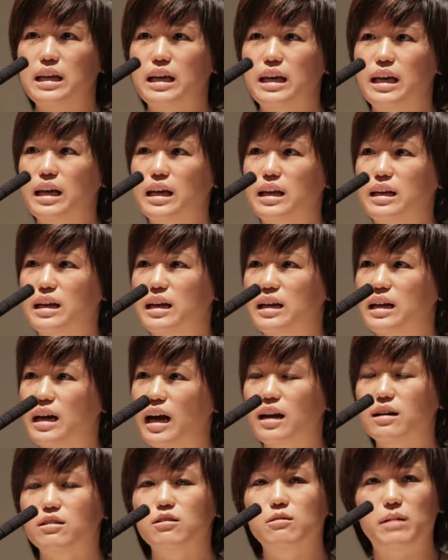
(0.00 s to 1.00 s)
And
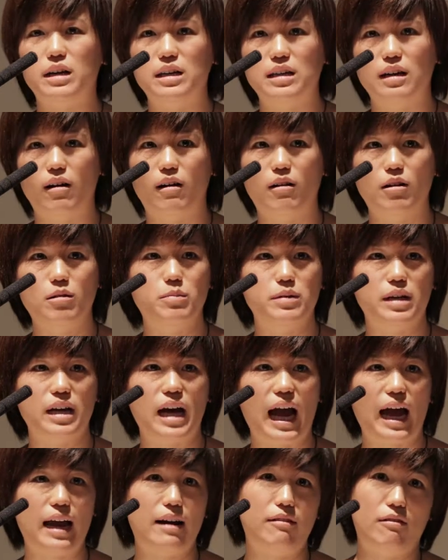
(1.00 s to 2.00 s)
I don't know about y'all,
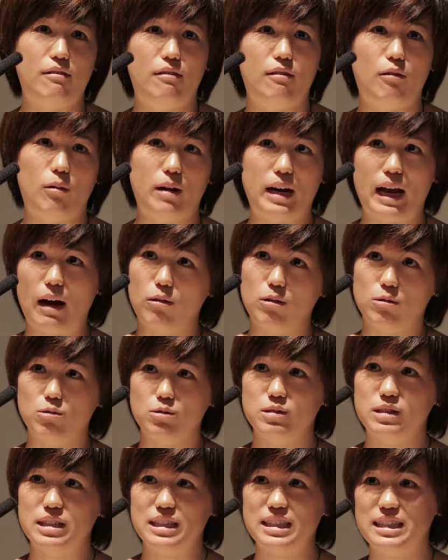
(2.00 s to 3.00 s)
but I don't know what
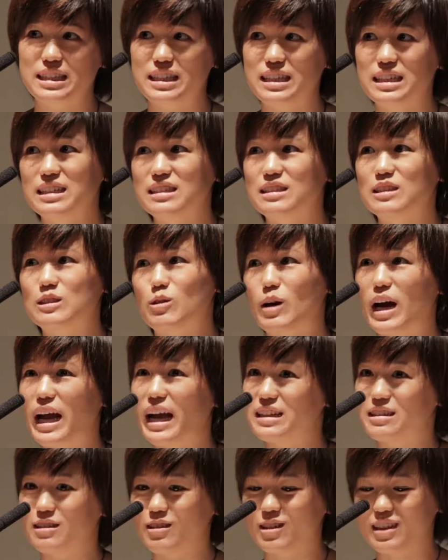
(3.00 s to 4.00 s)
Algol 60 is, so I
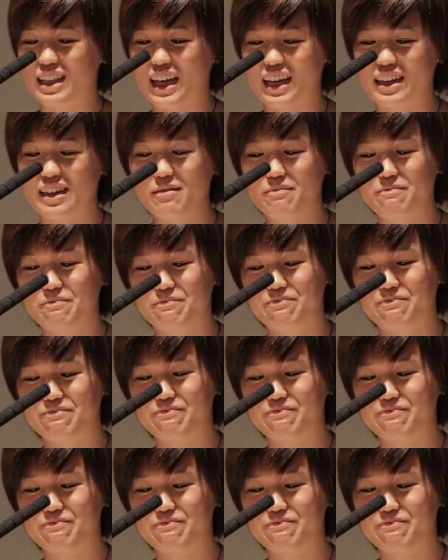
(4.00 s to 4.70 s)
had to look that up.